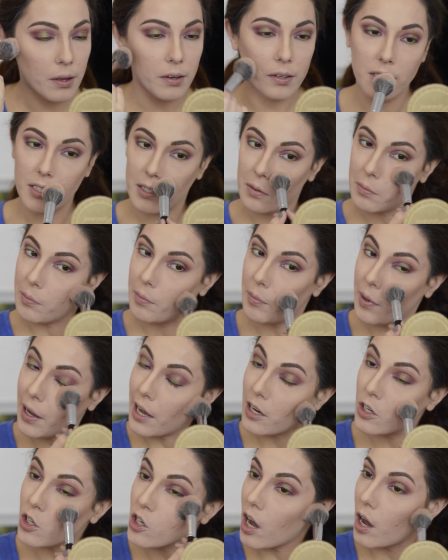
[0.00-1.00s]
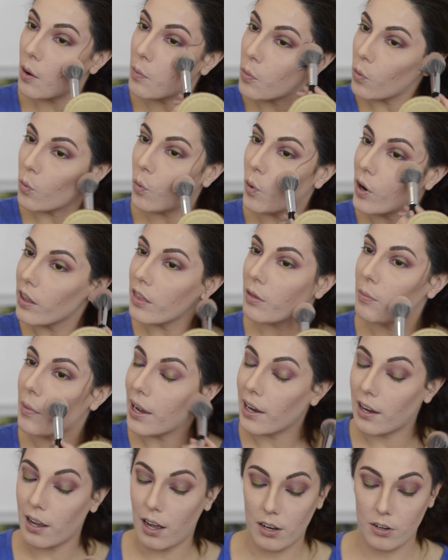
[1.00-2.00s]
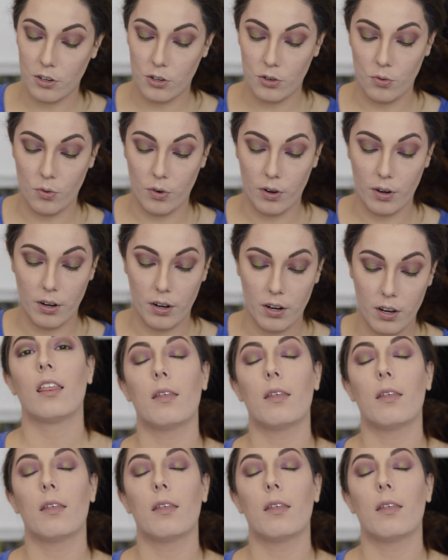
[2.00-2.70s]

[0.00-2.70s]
to match up with my contour.